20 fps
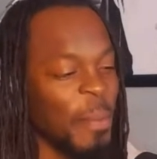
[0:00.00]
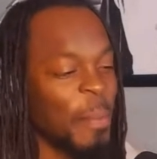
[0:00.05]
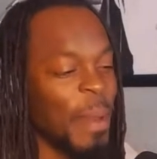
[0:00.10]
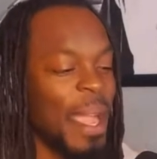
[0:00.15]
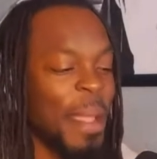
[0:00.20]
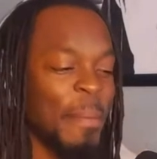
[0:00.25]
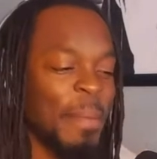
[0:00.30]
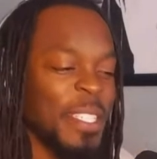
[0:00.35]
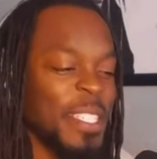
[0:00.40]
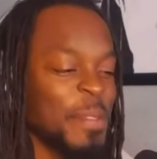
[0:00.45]

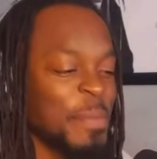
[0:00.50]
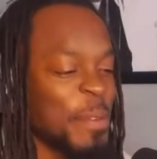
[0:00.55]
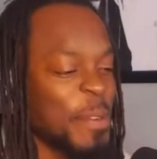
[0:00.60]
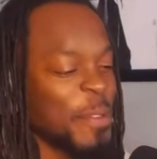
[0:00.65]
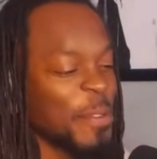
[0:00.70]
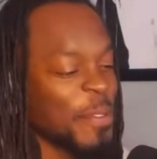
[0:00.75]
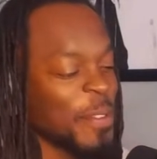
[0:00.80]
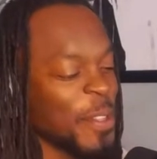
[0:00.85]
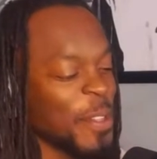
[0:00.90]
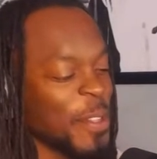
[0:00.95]
but
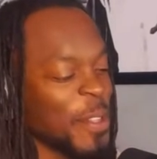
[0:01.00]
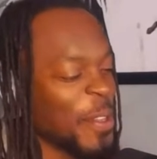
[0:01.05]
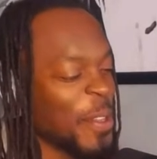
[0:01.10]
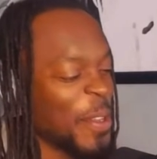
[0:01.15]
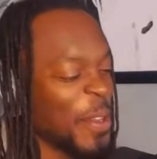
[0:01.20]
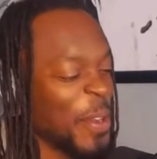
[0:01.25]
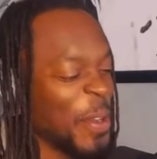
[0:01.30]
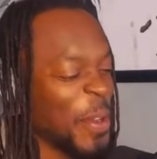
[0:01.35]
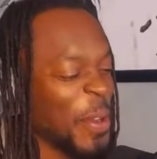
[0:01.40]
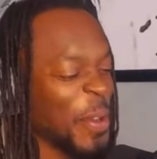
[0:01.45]
smooth.
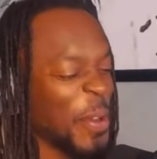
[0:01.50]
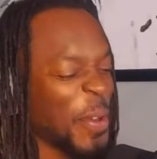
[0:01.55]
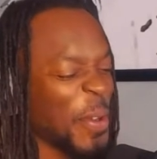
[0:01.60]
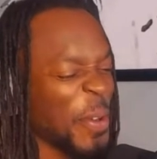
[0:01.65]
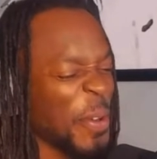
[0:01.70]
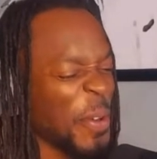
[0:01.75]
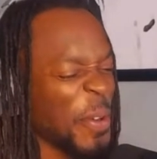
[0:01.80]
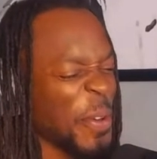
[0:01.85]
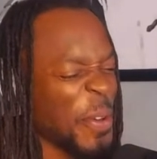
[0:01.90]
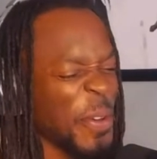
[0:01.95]

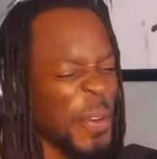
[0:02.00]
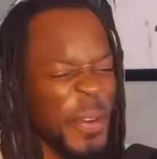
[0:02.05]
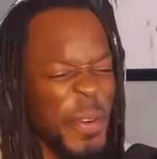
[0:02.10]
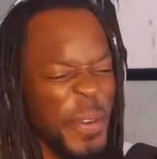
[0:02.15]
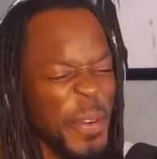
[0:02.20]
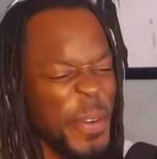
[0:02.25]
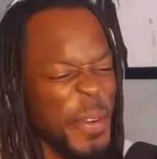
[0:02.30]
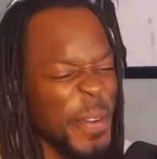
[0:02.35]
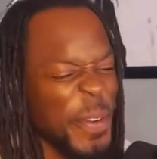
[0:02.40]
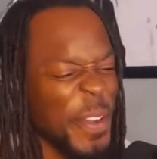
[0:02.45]

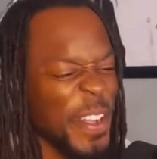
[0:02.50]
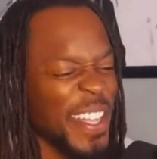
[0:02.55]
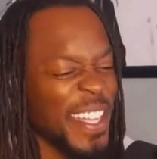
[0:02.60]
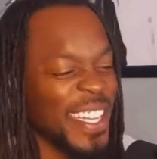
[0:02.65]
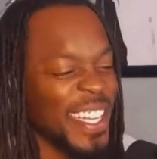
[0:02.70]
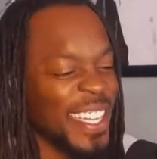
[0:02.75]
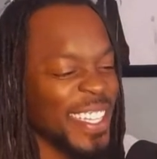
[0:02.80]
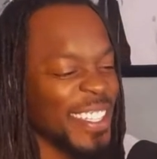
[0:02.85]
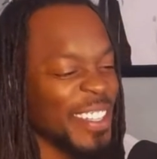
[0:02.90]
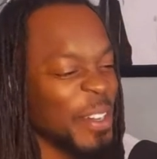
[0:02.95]

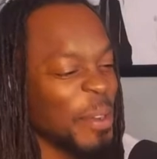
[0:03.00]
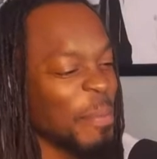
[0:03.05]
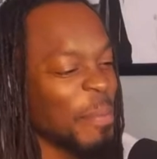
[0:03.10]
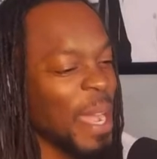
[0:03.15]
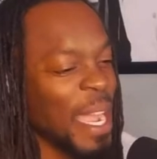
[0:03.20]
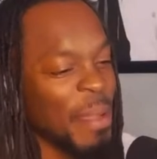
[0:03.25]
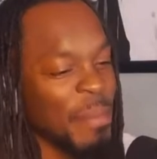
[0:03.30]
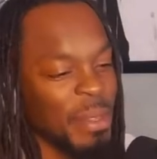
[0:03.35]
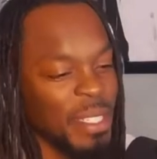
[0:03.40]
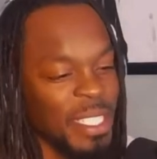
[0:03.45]
A little
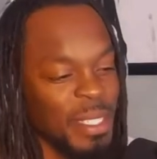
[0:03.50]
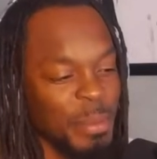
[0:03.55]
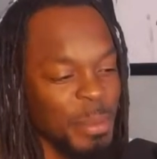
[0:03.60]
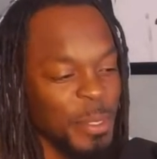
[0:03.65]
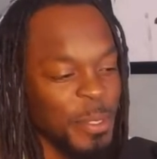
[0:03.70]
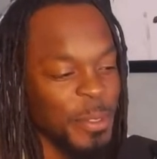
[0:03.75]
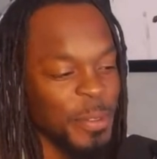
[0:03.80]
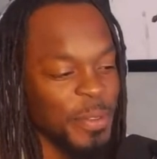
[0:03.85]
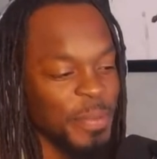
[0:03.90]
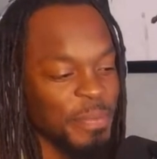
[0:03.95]
bite, but
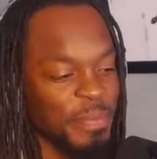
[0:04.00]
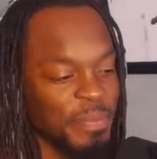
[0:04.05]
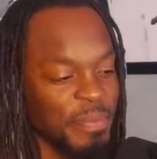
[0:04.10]
smooth.